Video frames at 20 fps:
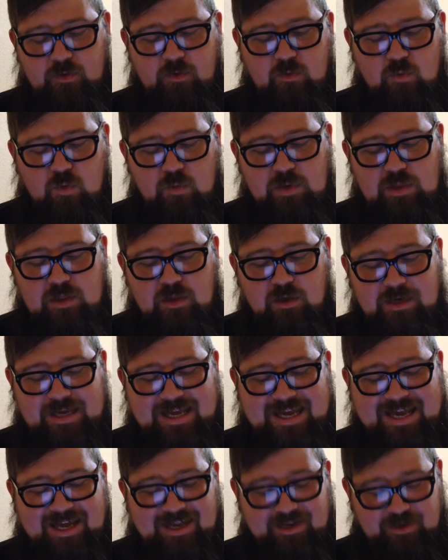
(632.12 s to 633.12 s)
when we
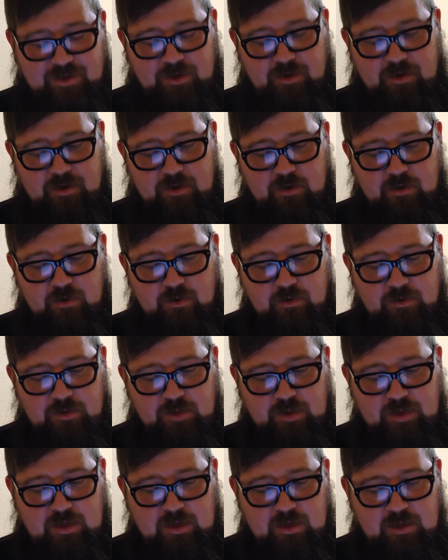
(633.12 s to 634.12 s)
look at
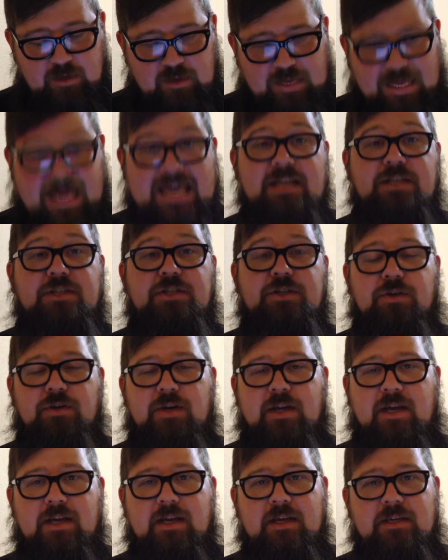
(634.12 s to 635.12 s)
the
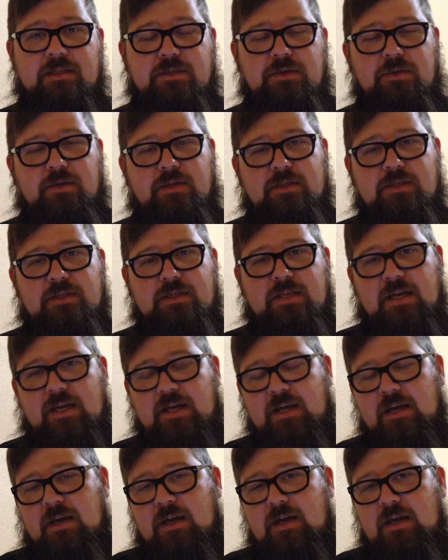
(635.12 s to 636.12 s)
history, I guess you could
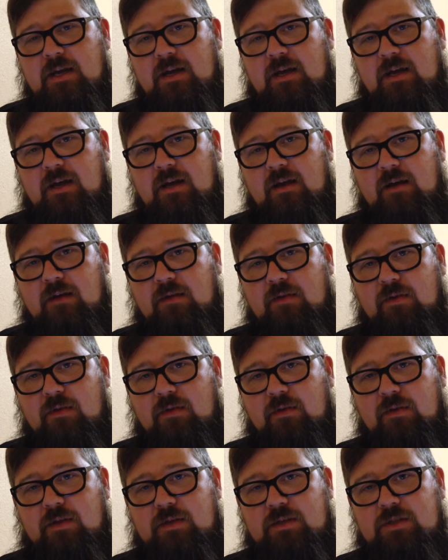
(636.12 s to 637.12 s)
say,
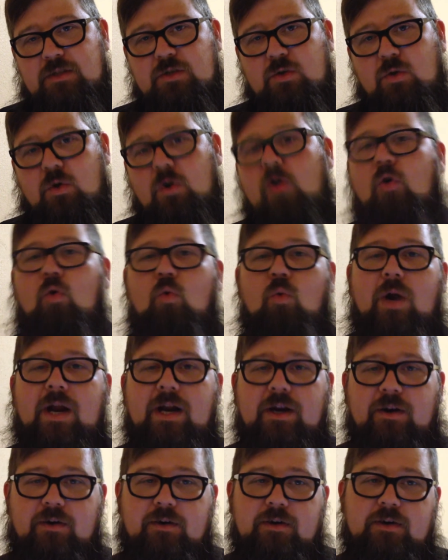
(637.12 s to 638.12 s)
the historical
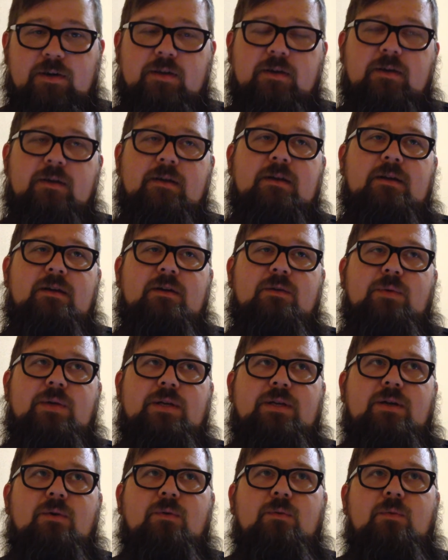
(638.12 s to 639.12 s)
record, we
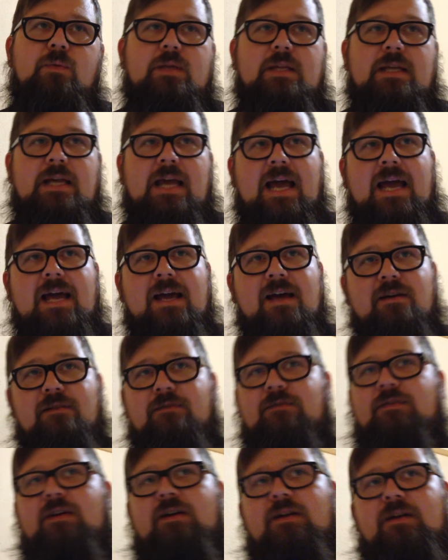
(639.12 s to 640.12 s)
don't really
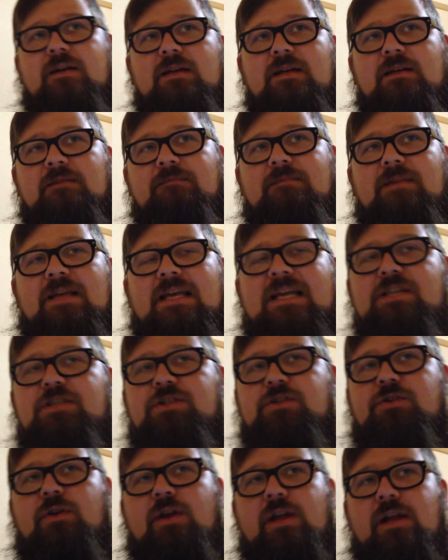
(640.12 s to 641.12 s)
have
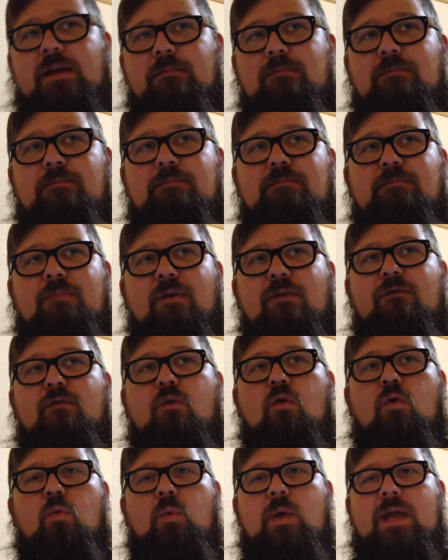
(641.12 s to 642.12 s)
history
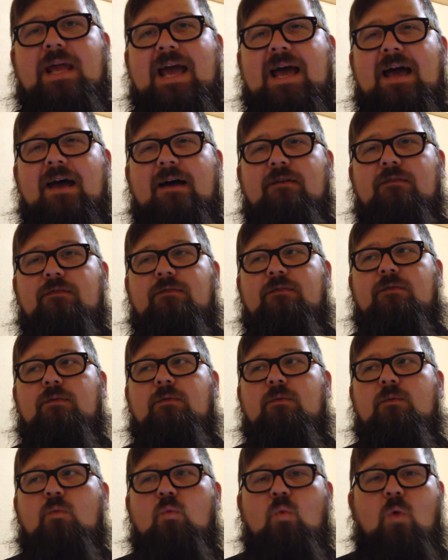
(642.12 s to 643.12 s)
before we have
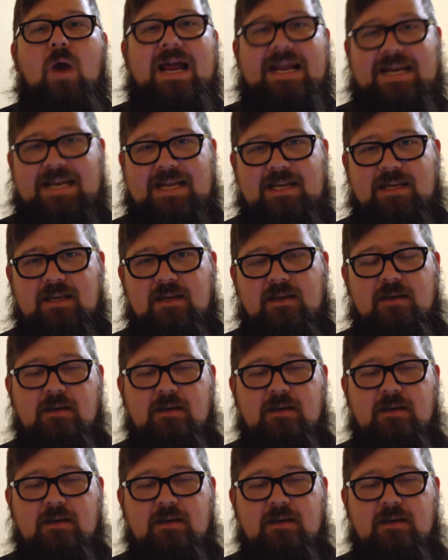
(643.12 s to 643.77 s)
writing.